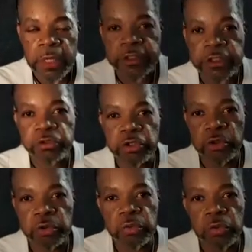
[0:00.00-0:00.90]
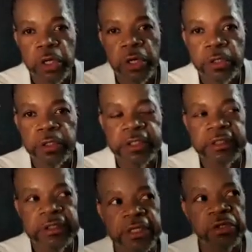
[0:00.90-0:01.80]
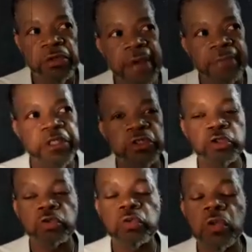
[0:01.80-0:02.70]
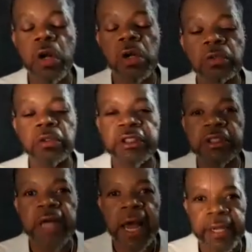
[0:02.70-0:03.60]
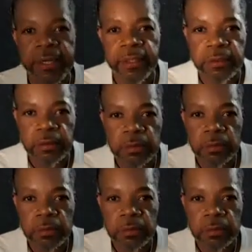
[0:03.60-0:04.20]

until you learn. He said, you have this strong desire